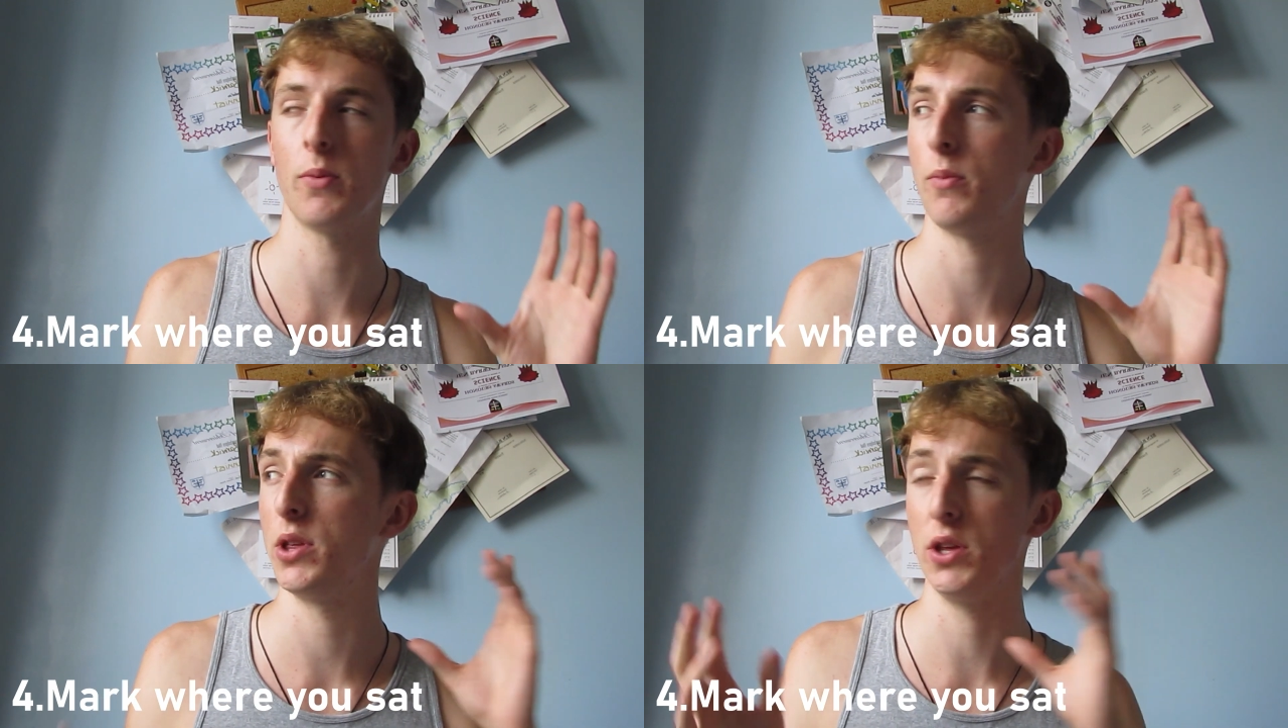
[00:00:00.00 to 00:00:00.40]

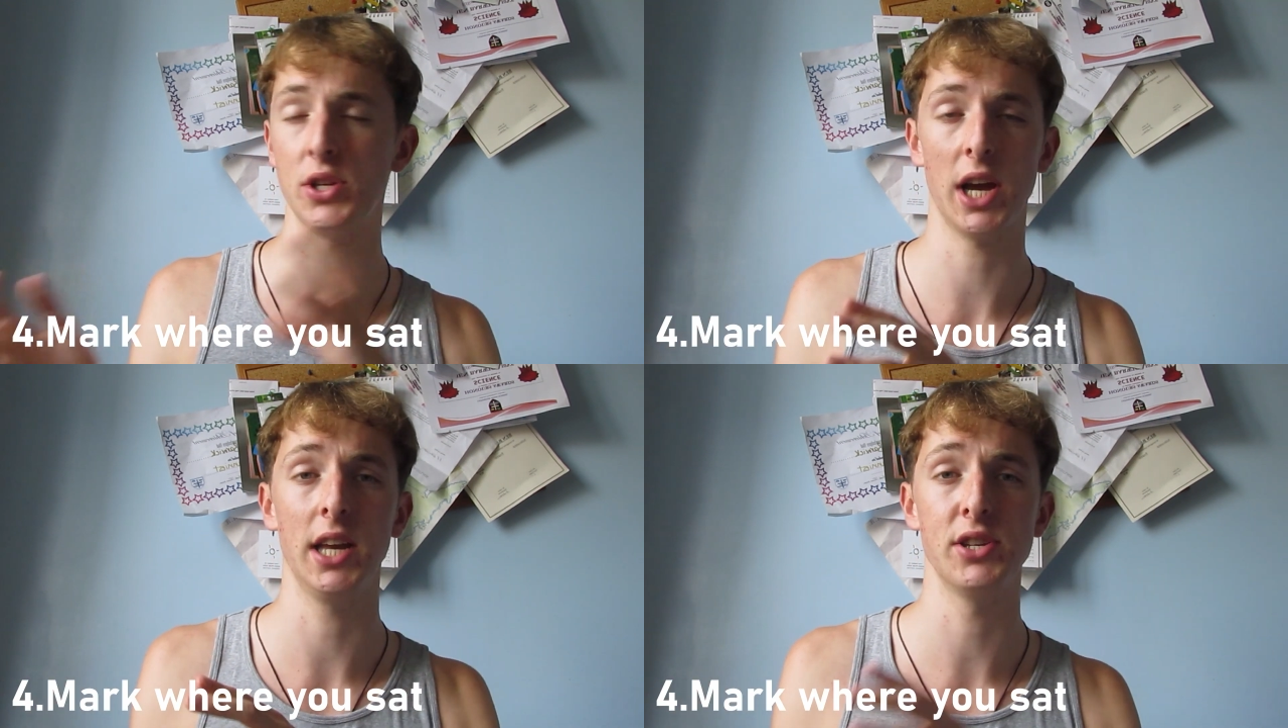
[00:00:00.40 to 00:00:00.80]
when you
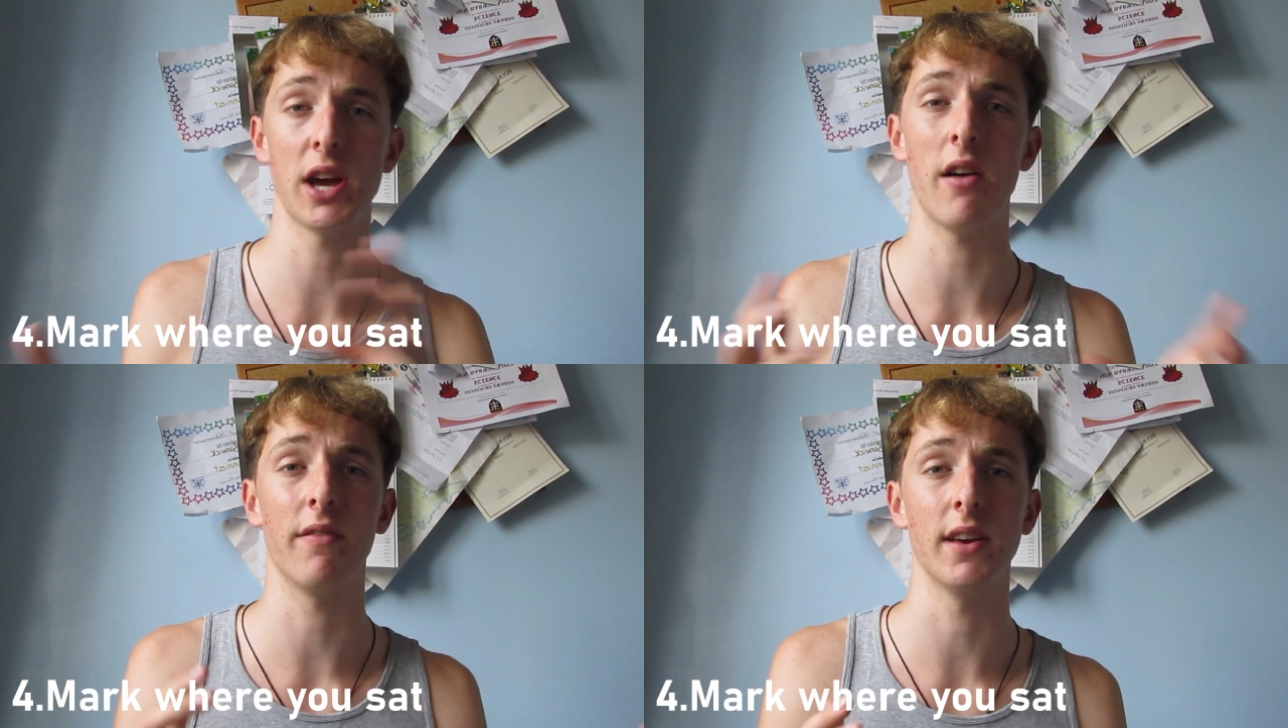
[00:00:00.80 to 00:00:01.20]
change
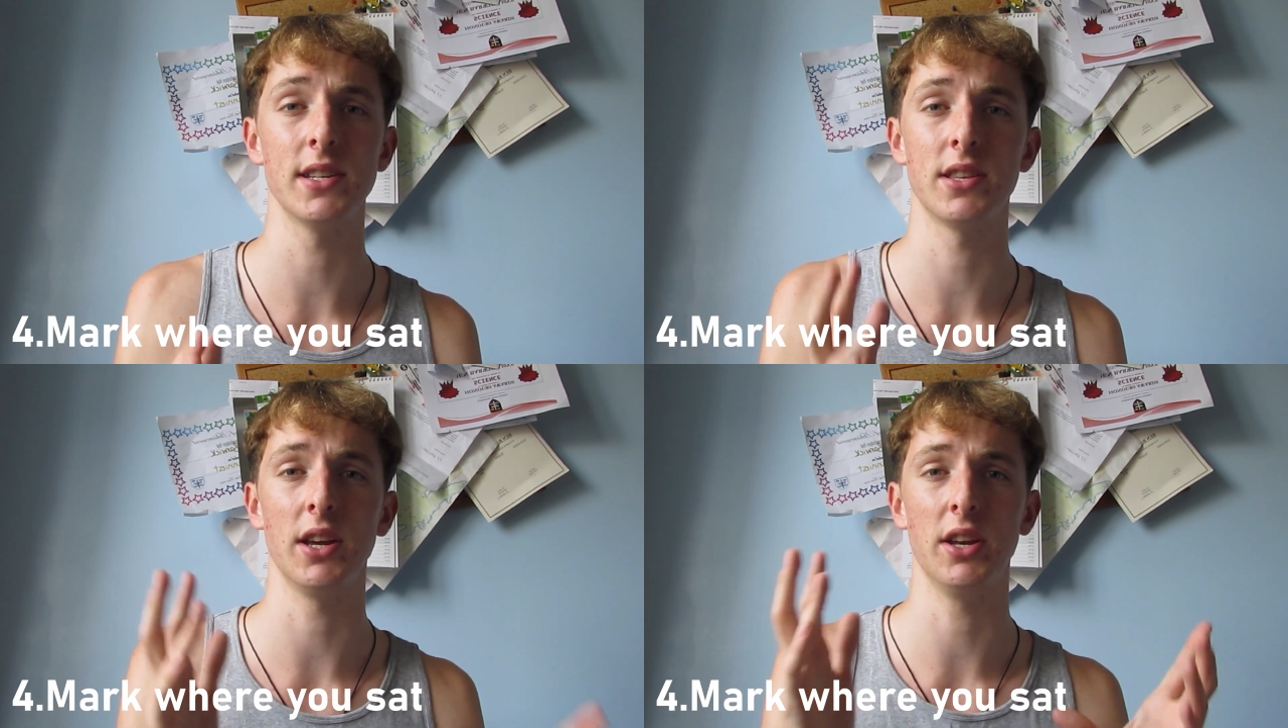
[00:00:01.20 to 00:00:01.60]

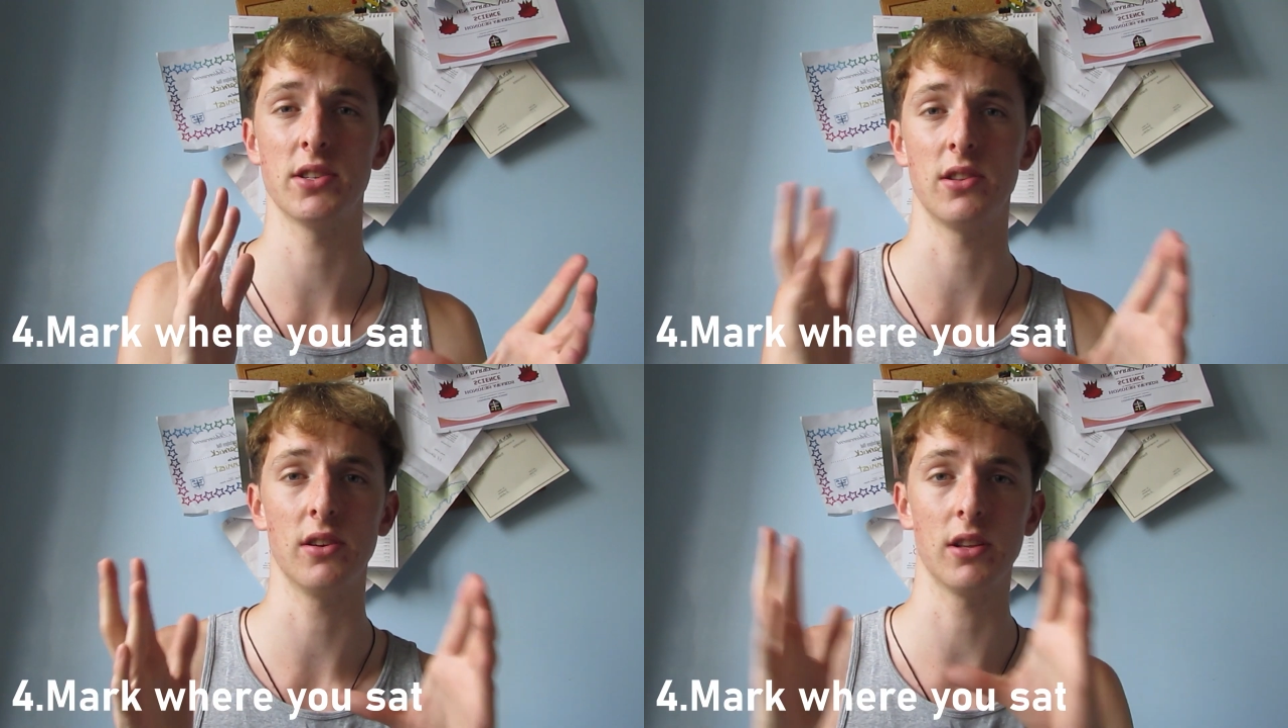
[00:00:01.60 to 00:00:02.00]
outfits that it
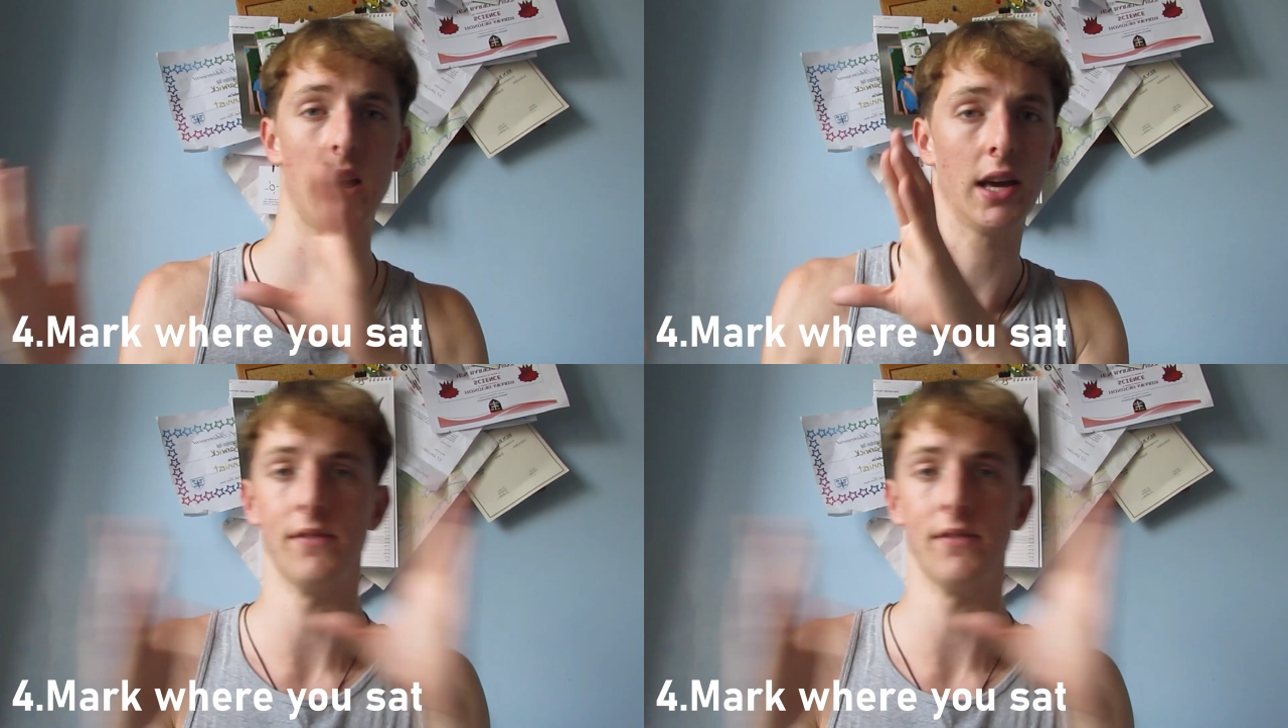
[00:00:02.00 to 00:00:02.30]
doesn't look like